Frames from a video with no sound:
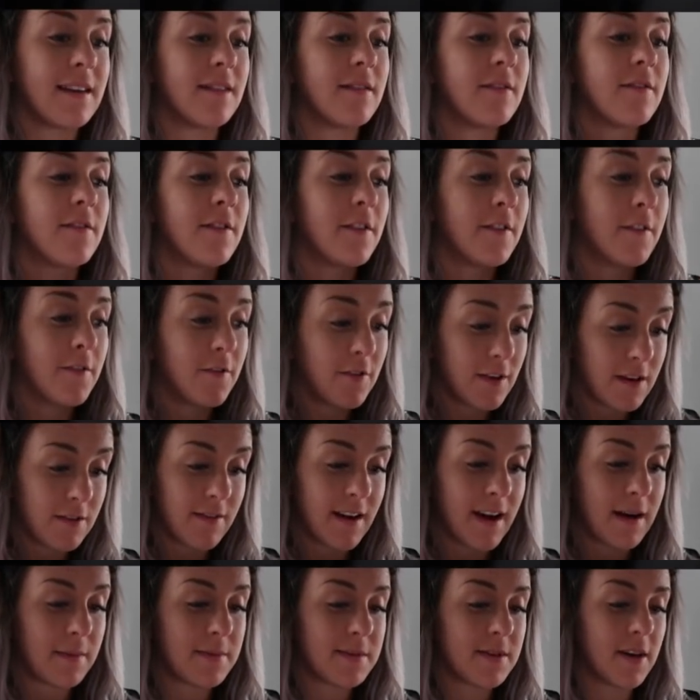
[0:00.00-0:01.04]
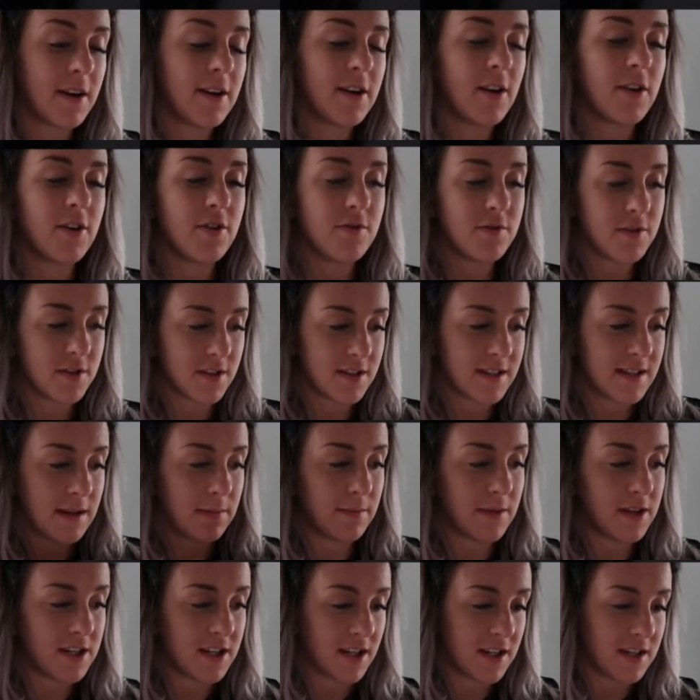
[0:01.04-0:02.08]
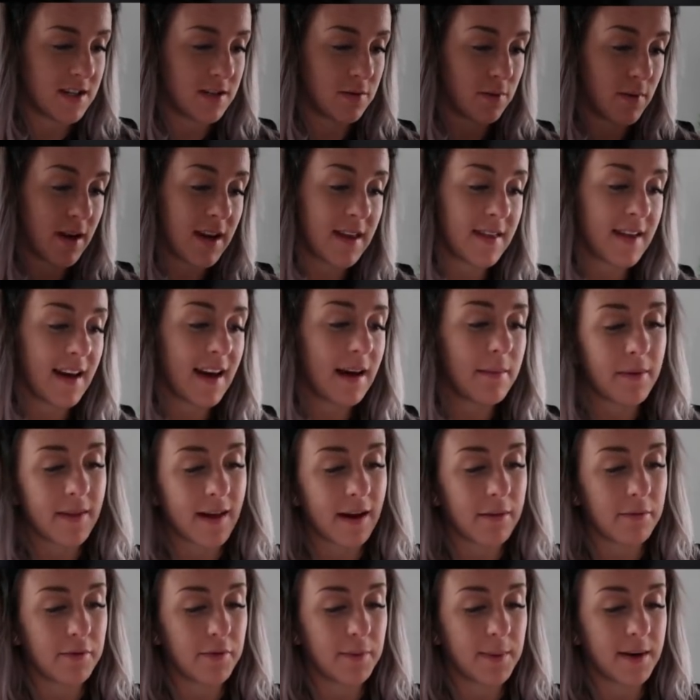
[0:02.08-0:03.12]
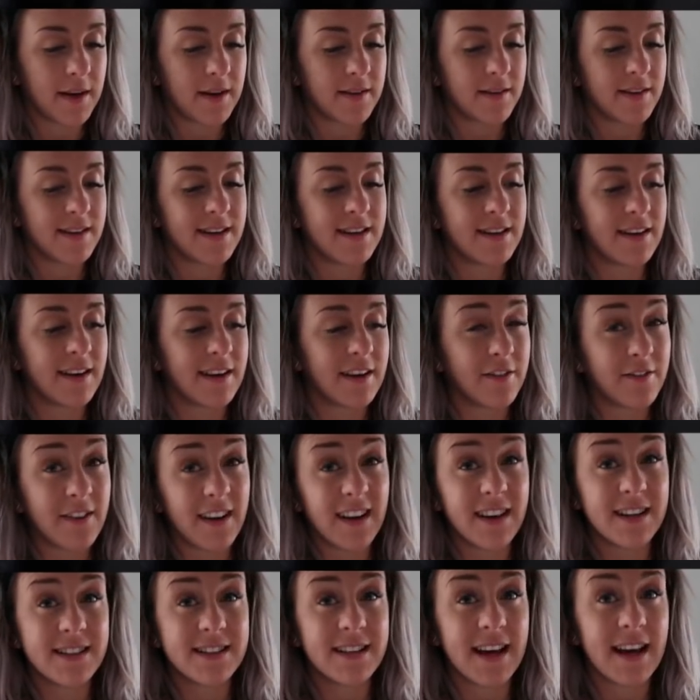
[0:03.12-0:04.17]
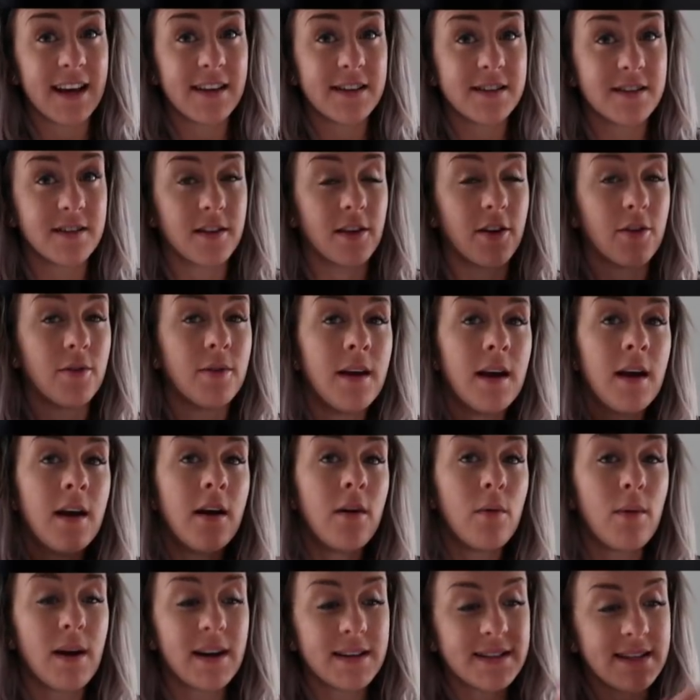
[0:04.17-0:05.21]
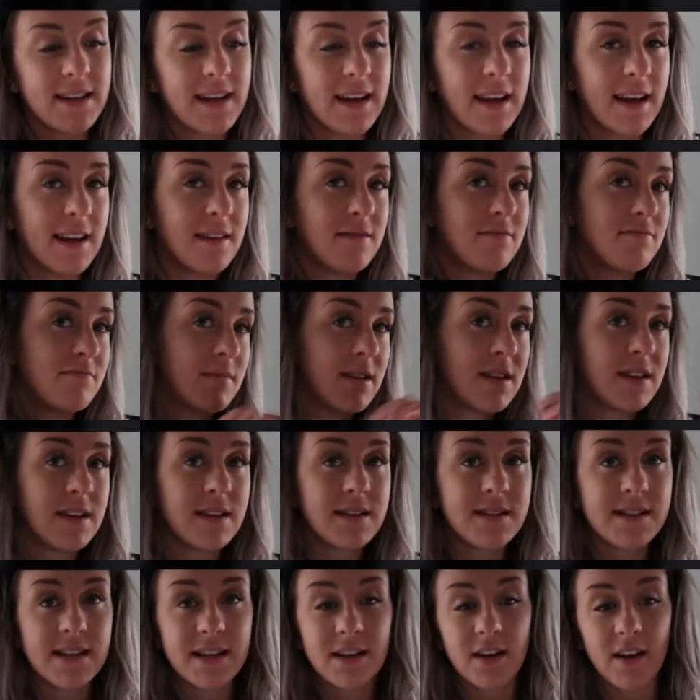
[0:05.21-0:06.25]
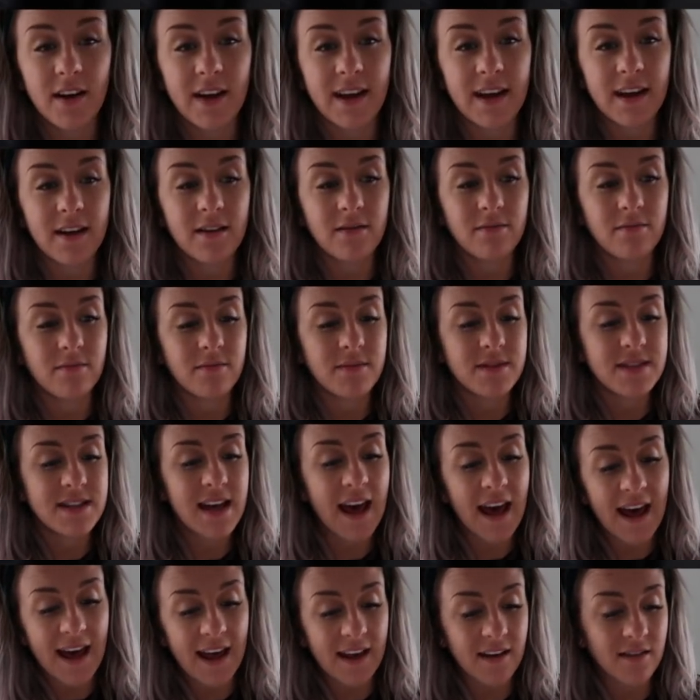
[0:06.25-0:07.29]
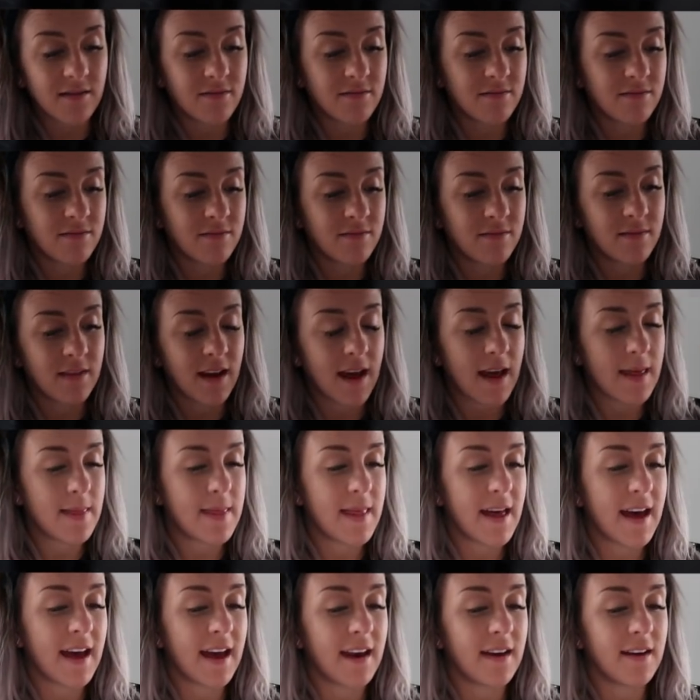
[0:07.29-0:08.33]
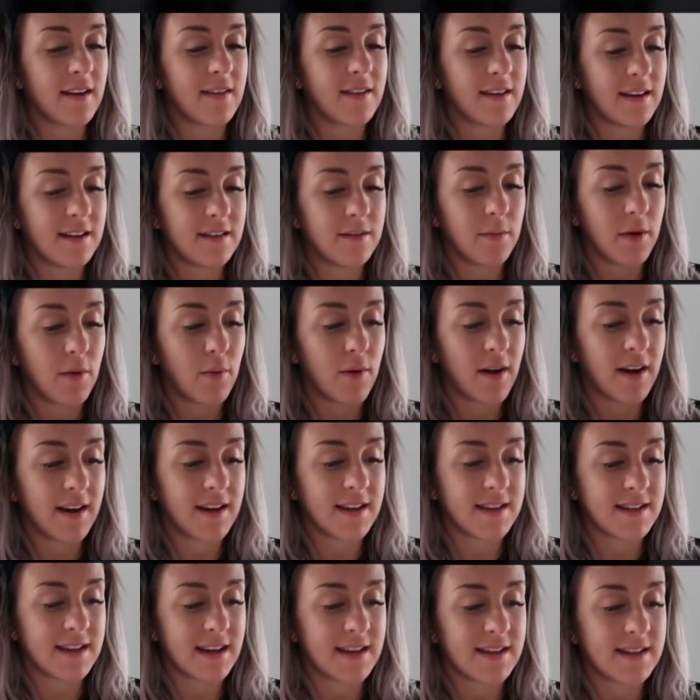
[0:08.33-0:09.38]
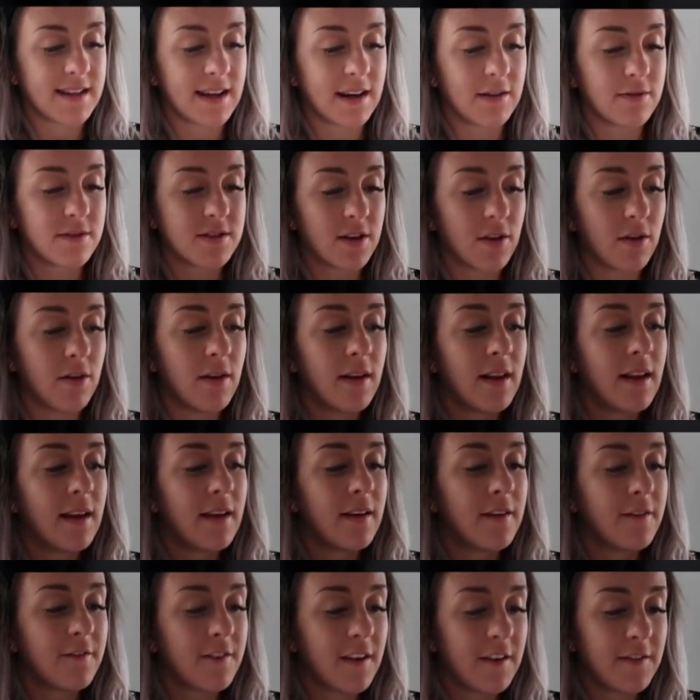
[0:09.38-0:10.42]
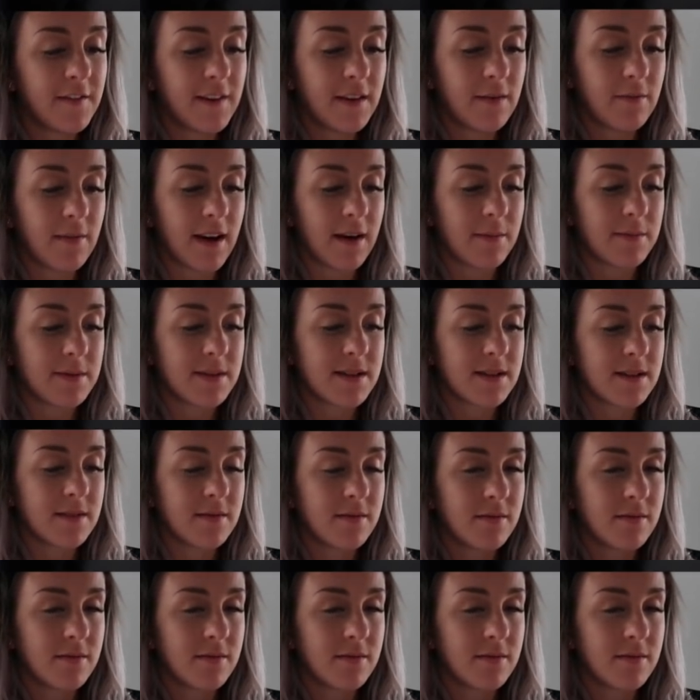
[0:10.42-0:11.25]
in for three reps. I know you've just seen me change the weight there, but that was because I did like a feeler set. So whacked it in, did like 10, and then these are my working sets now. So 15 reps,